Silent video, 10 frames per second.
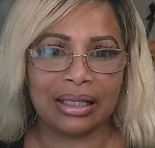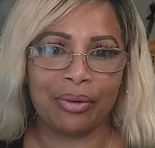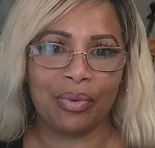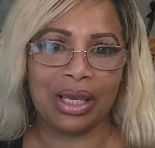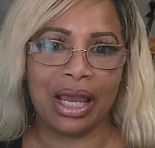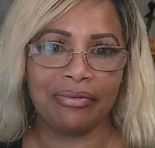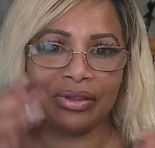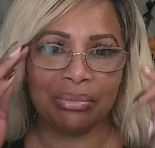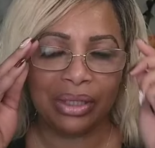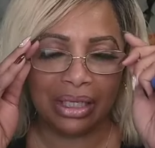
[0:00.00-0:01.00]
that we have
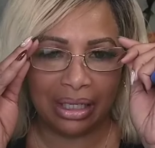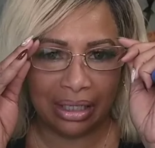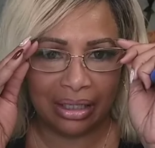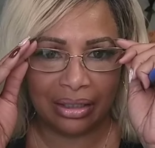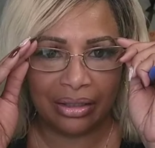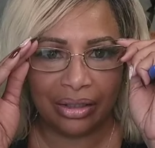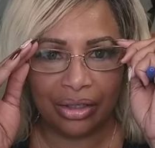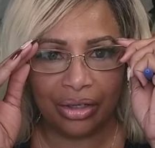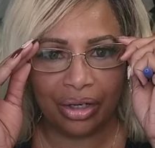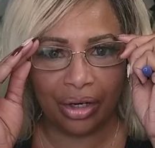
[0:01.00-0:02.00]
to be in,
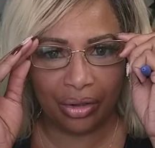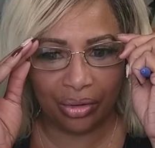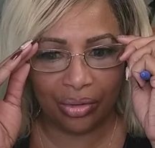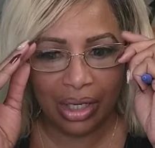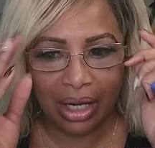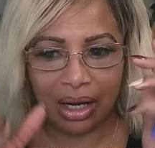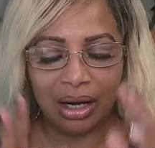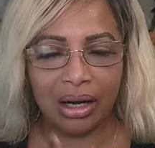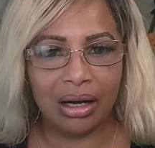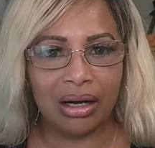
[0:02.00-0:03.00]
you know?
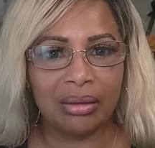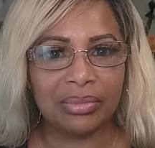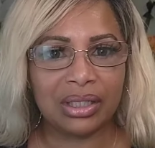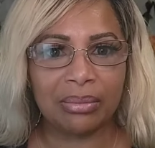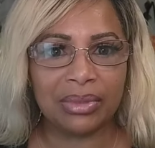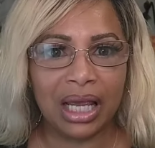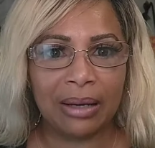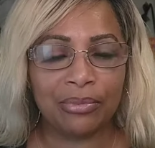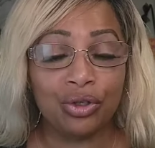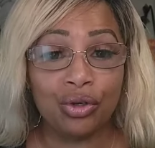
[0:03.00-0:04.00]
Um,
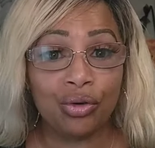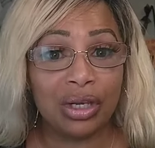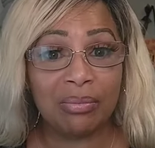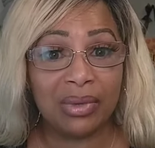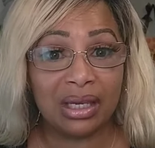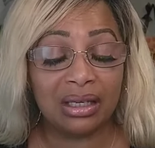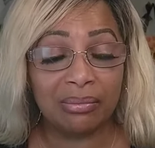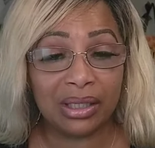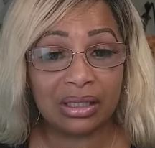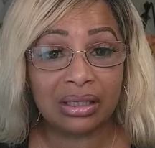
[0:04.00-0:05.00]
sometimes you can be in a
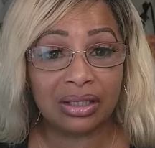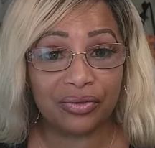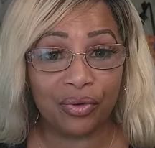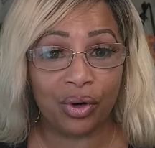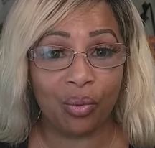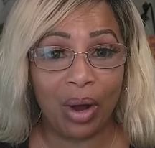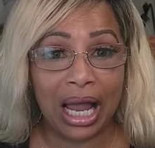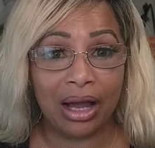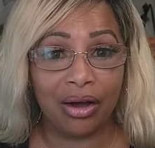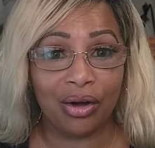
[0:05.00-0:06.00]
business for a
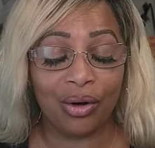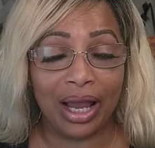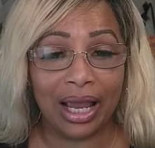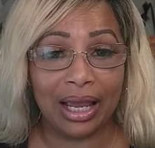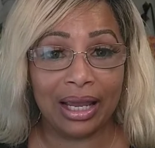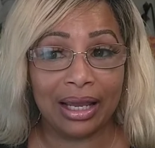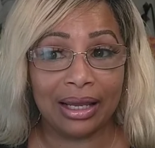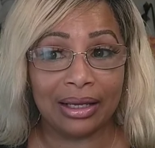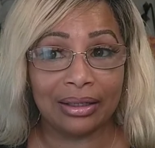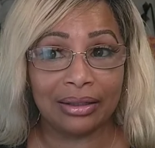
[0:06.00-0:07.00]
while
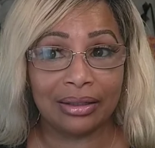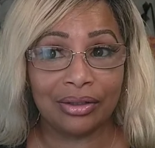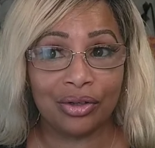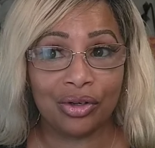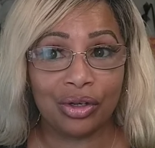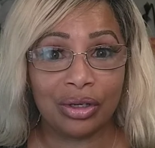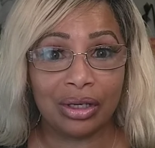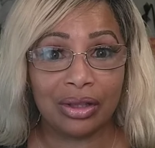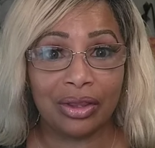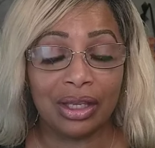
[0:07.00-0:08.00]
and
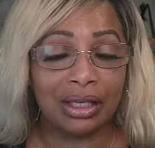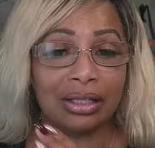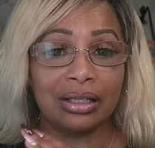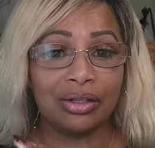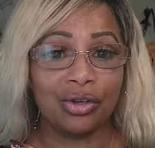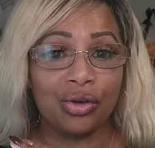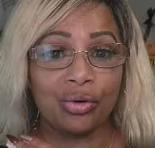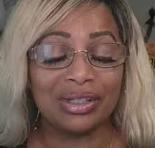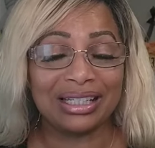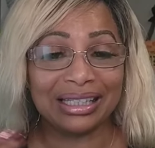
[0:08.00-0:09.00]
then you're
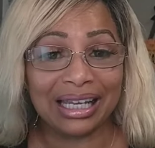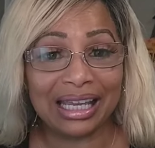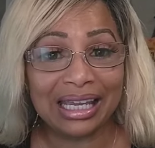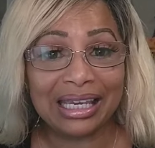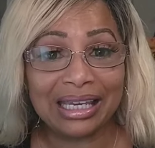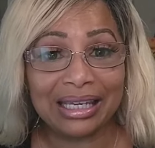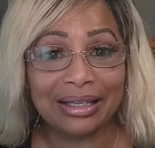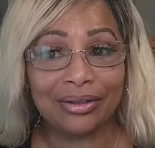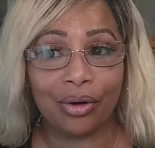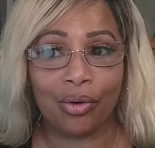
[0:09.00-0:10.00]

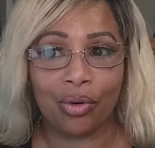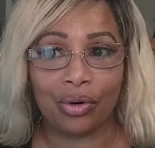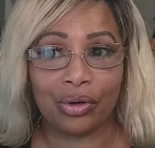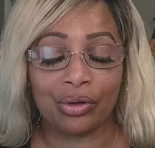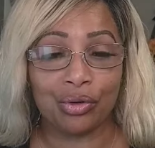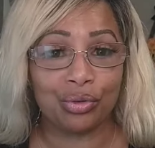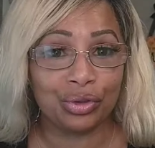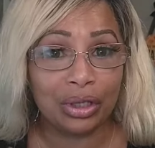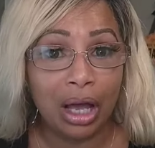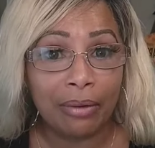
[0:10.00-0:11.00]
delayed or you
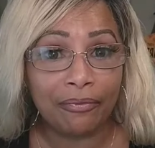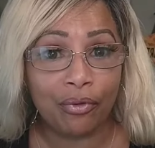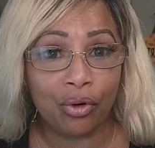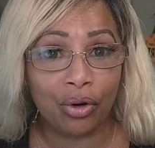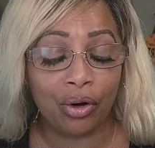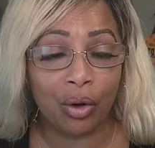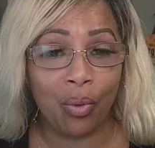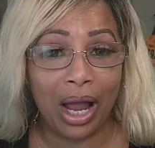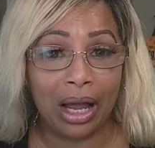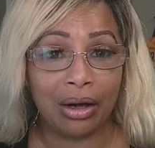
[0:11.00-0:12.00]
stop for a
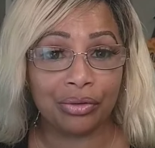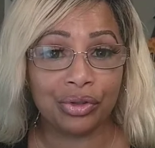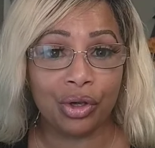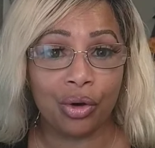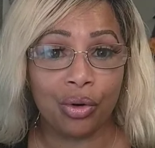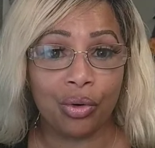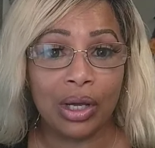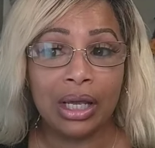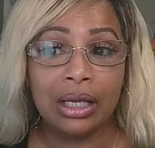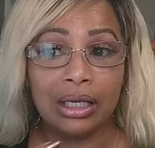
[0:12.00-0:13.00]
while. So
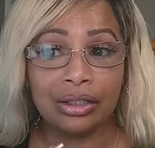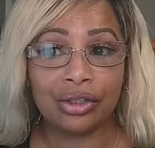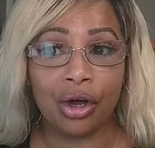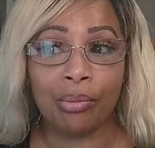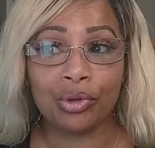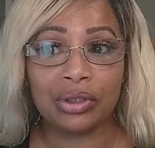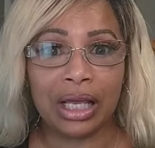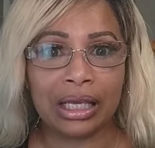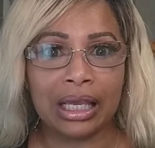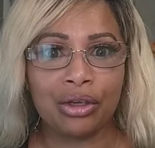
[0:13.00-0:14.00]
it's almost
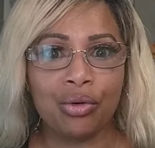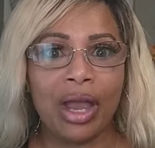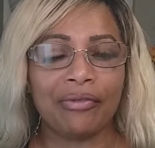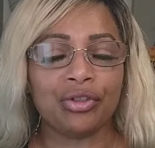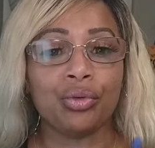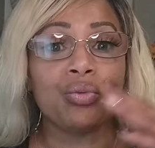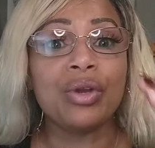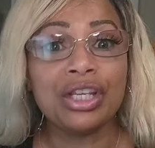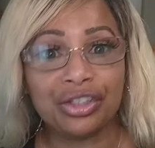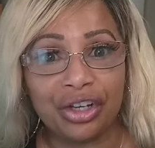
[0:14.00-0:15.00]
like you have to
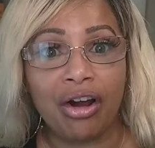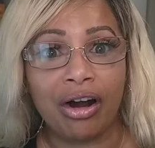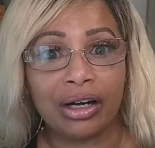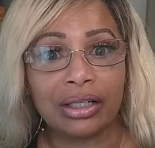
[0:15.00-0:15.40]
restart.